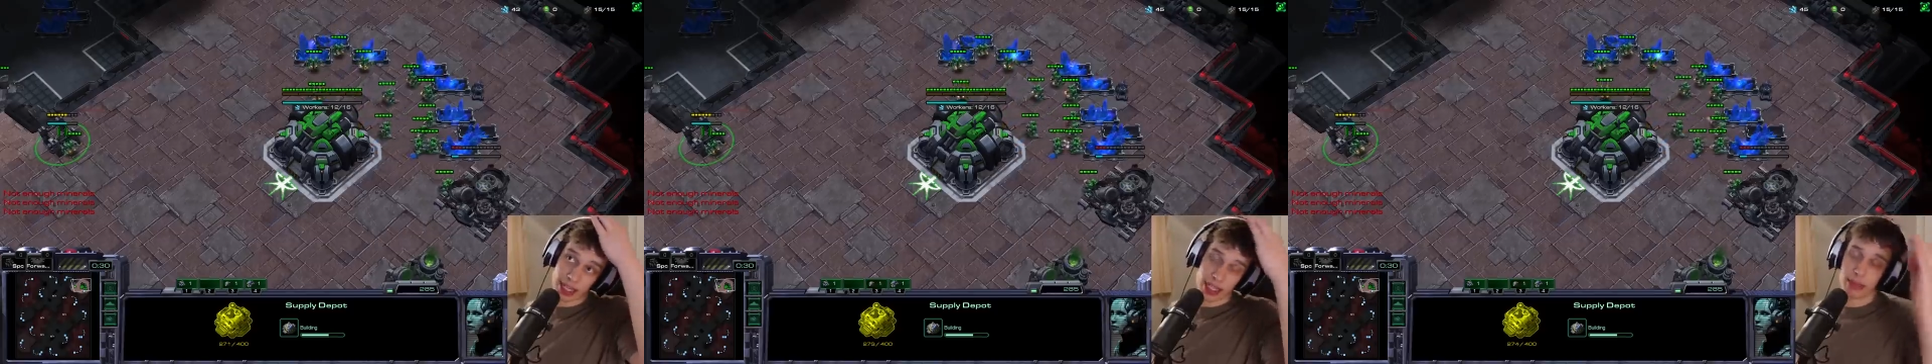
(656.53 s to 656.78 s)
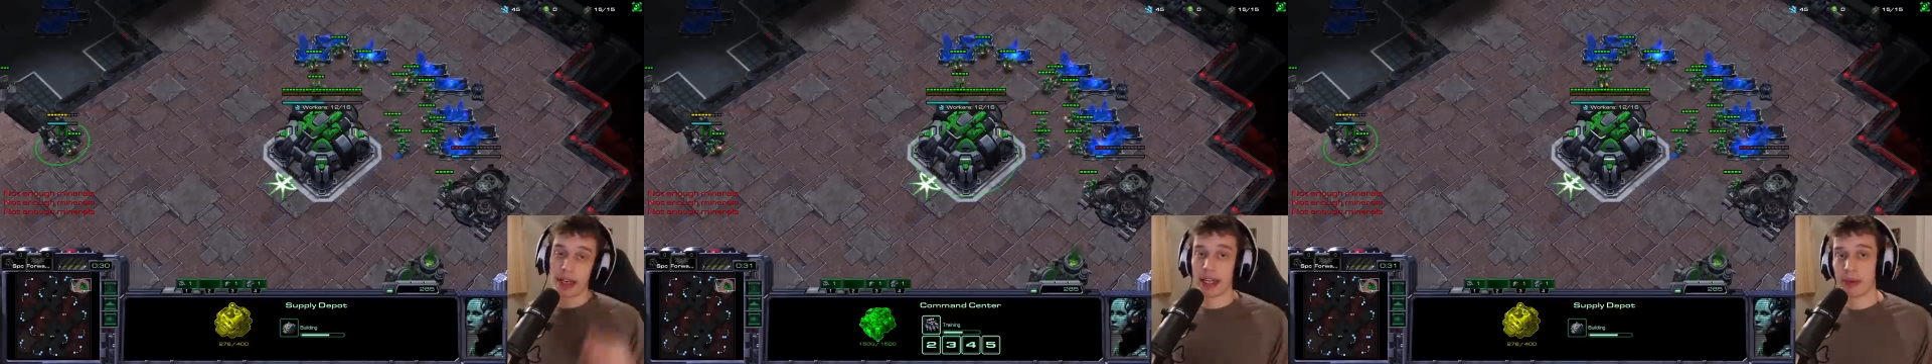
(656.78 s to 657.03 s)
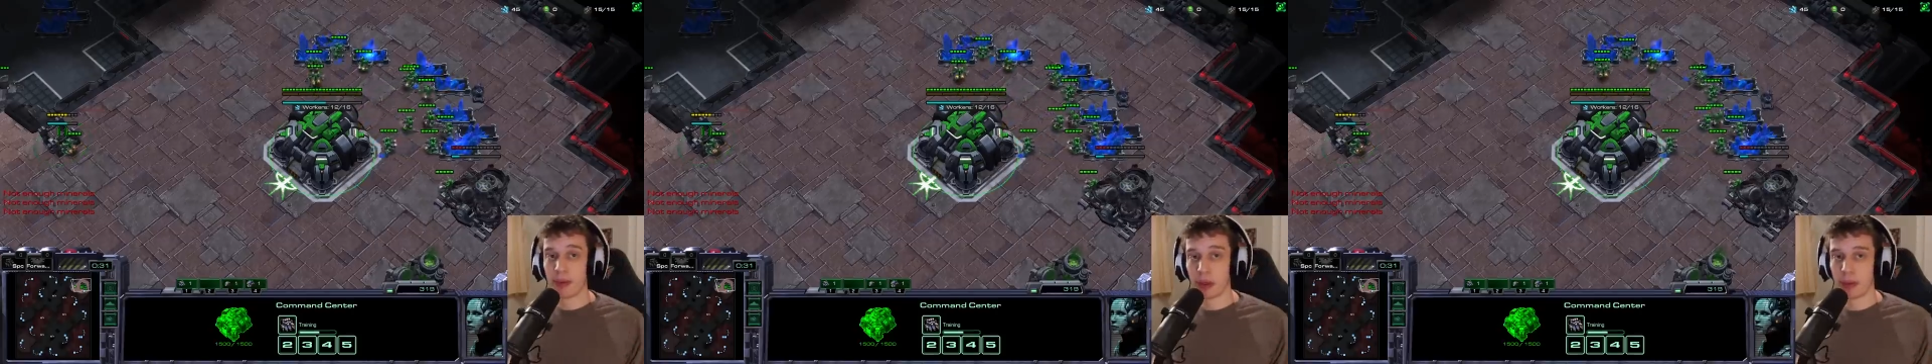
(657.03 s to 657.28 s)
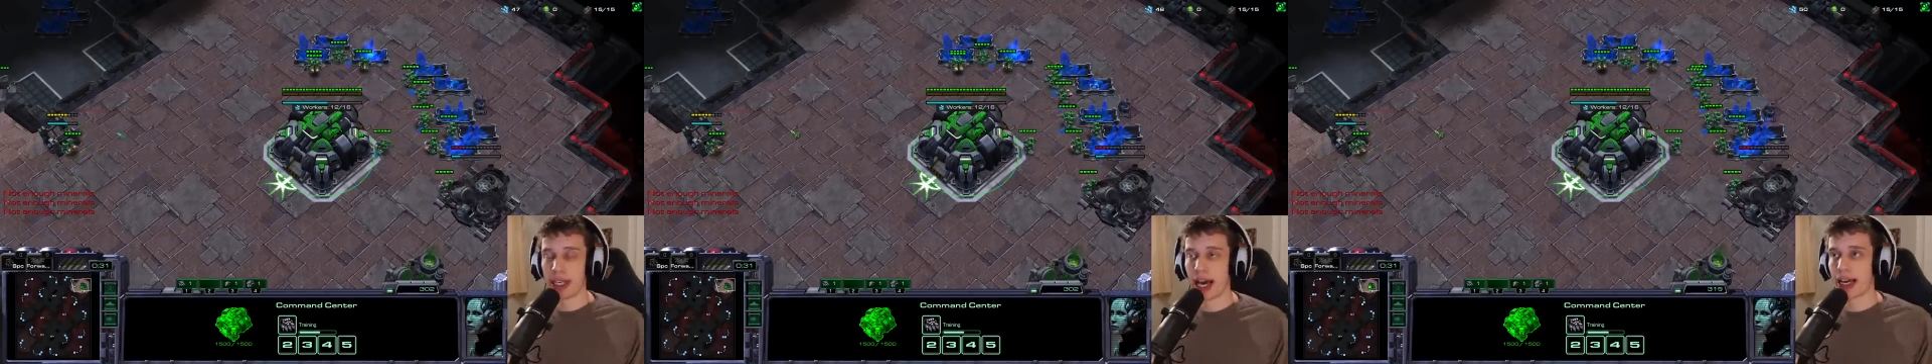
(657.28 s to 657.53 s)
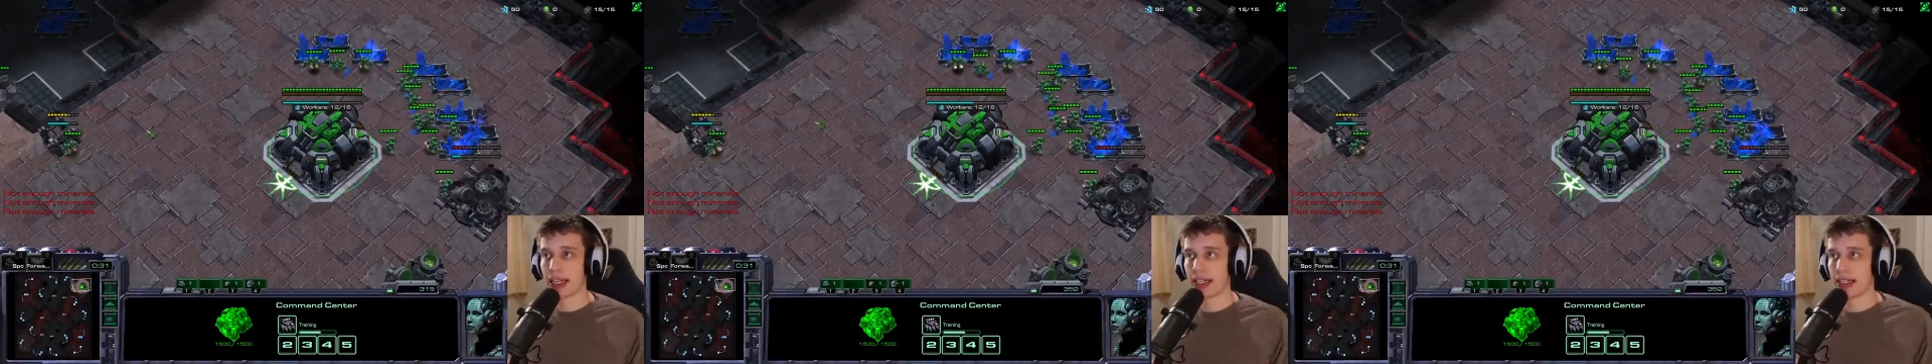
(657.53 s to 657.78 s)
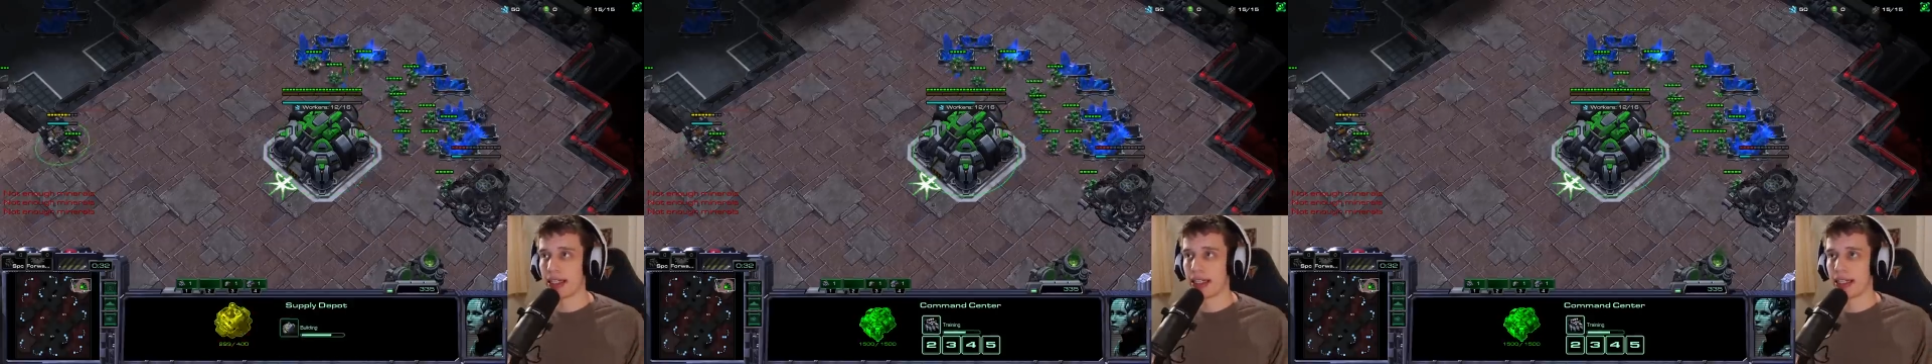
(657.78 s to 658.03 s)
eBay will be
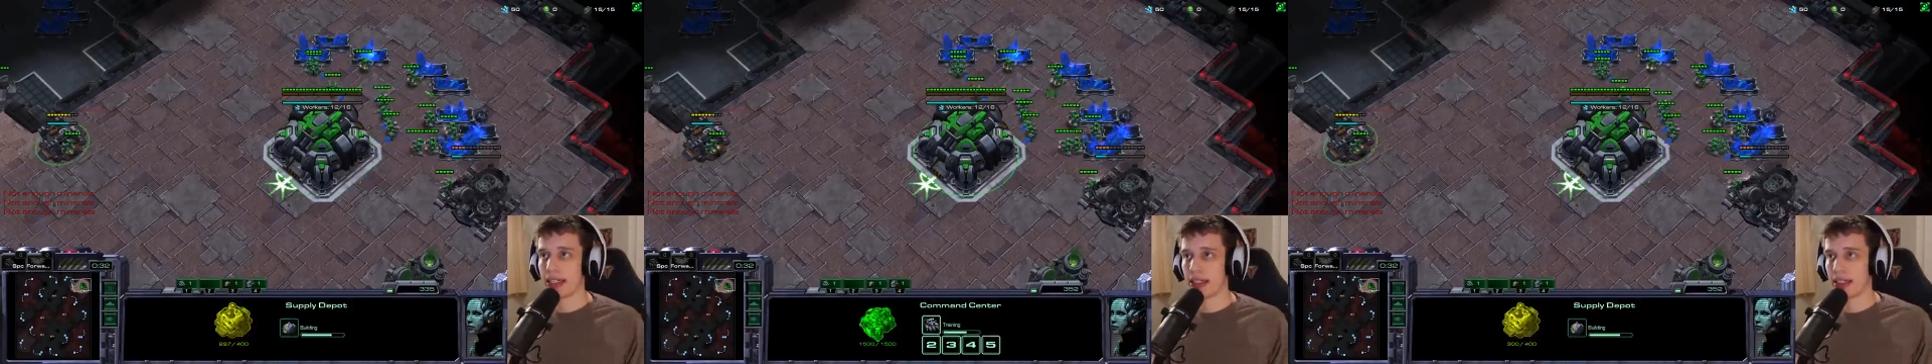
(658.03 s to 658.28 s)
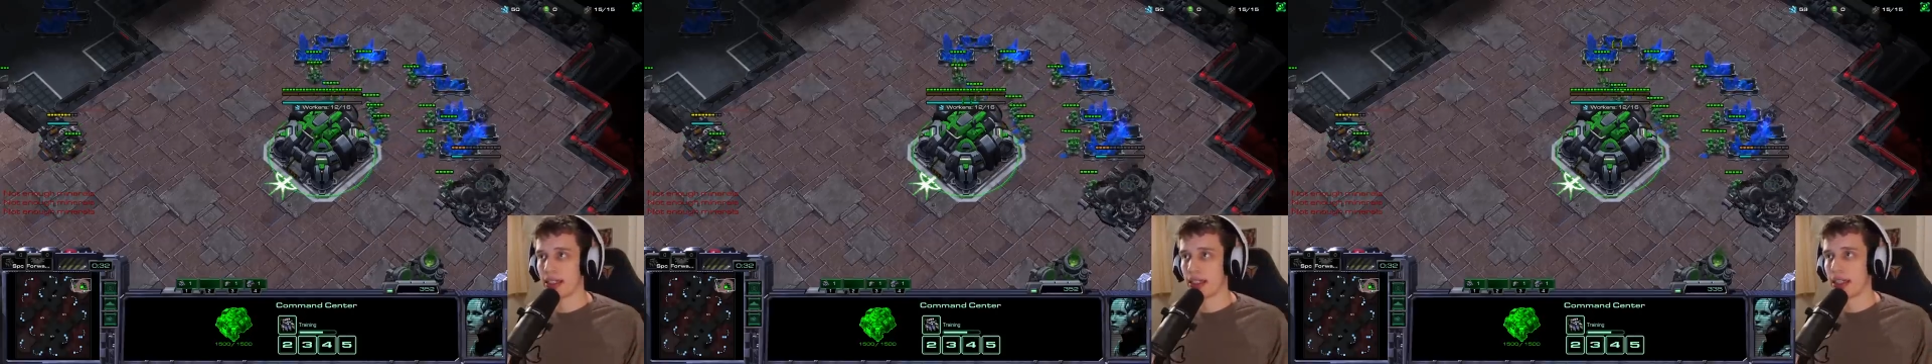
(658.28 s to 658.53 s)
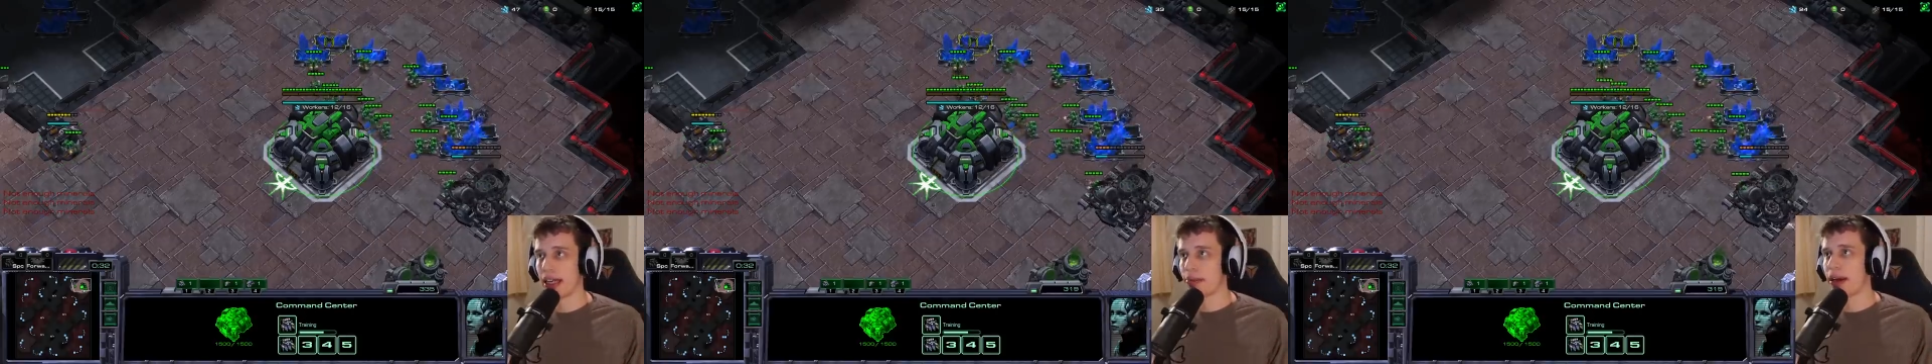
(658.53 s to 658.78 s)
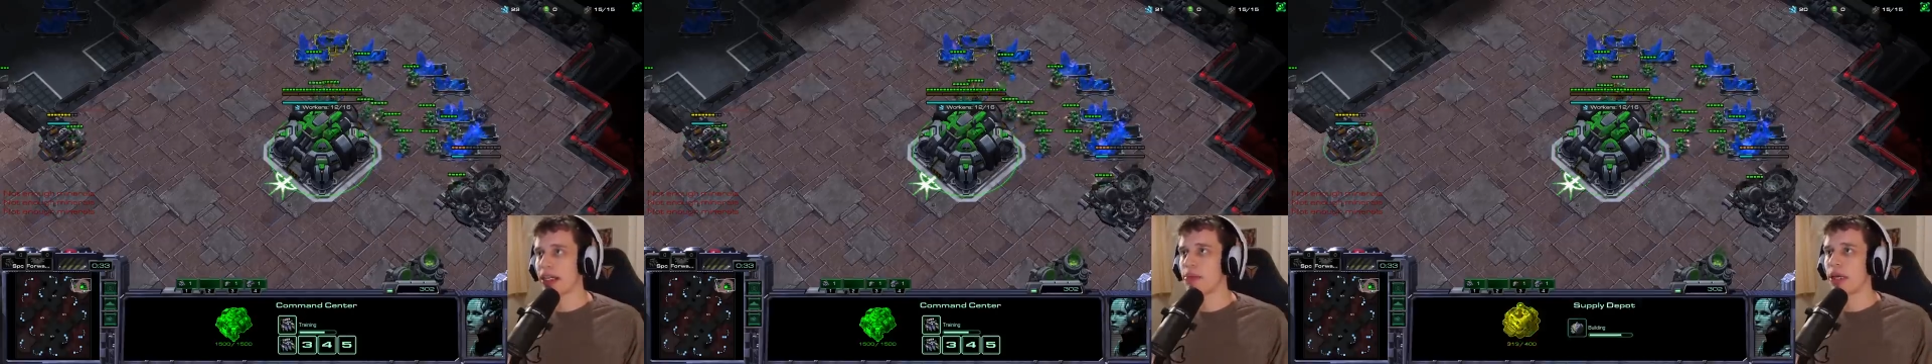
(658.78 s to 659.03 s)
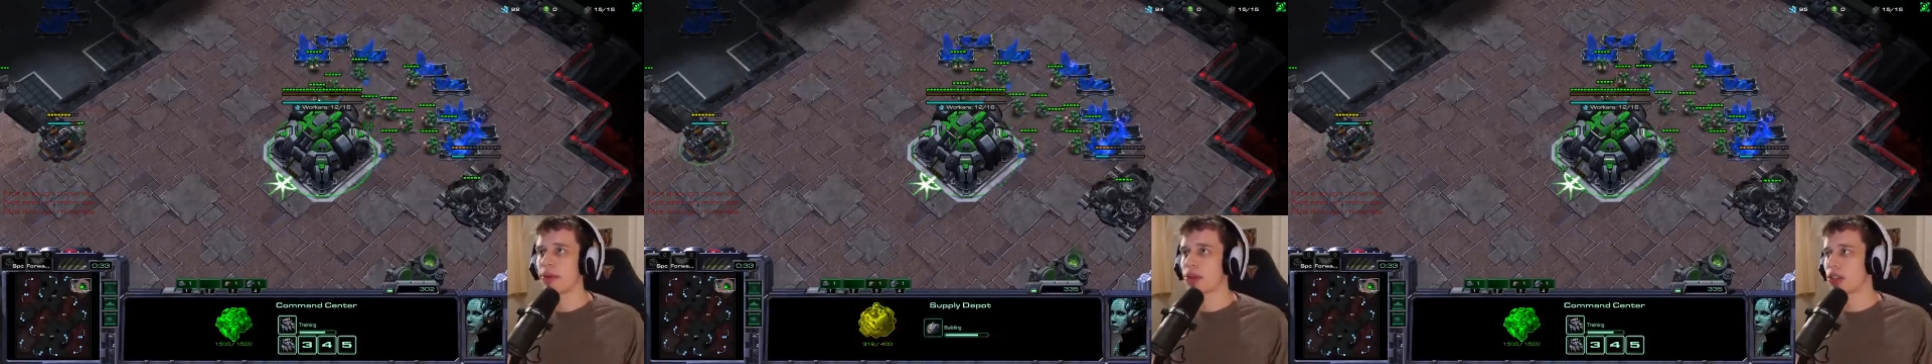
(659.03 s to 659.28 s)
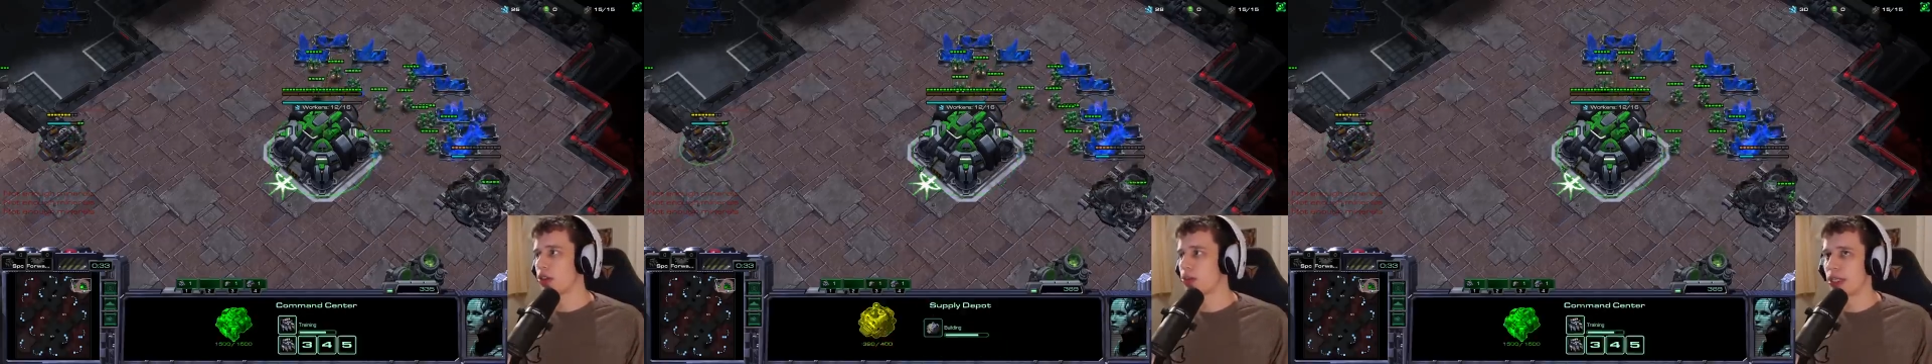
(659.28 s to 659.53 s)
idling. Like, my eBay will
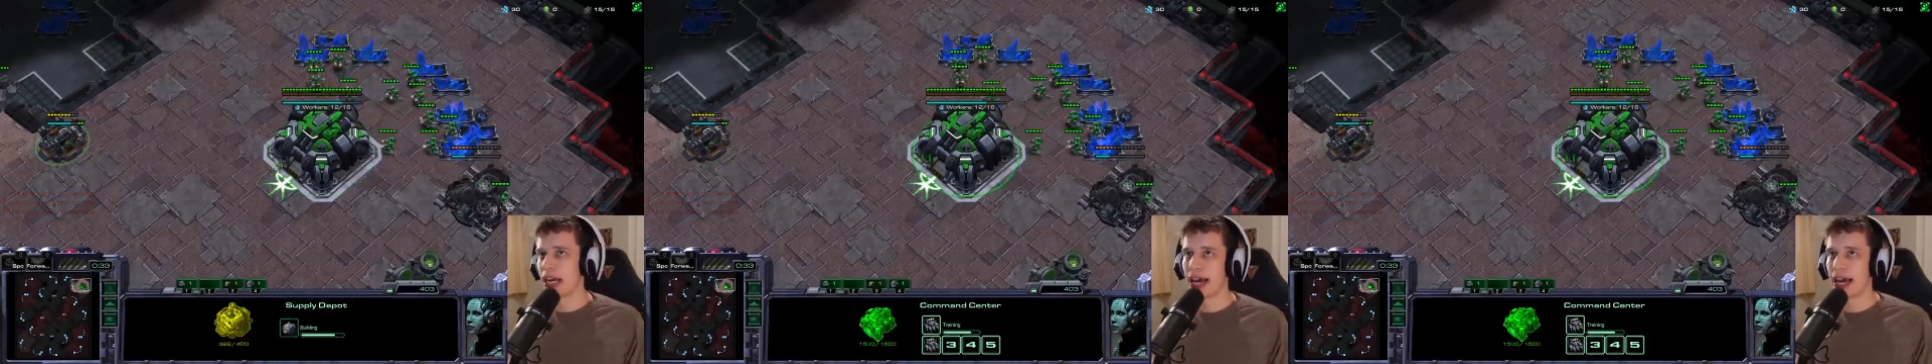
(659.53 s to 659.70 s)
still be